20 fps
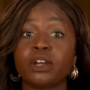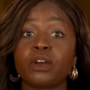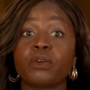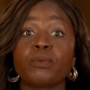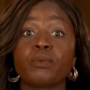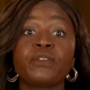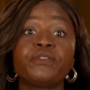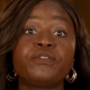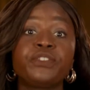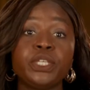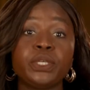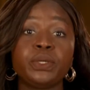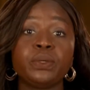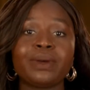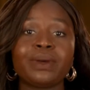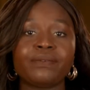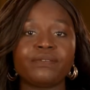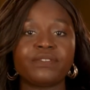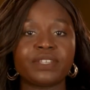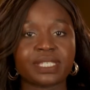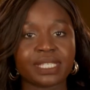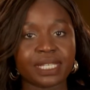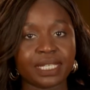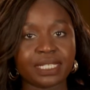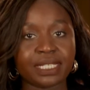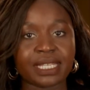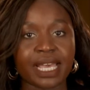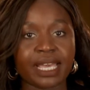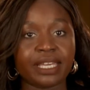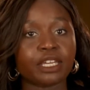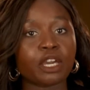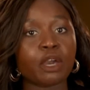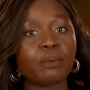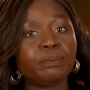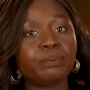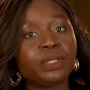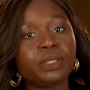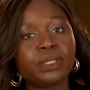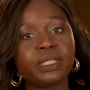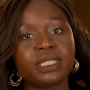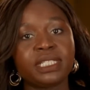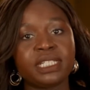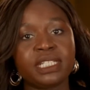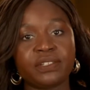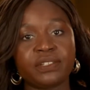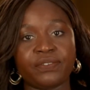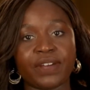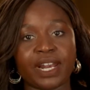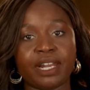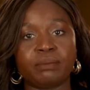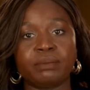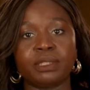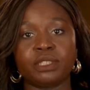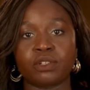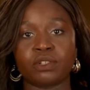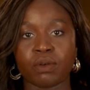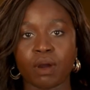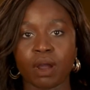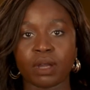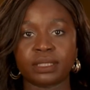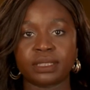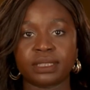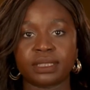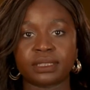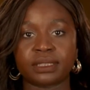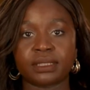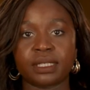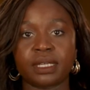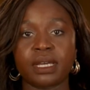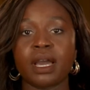Review and facilitate community development grants.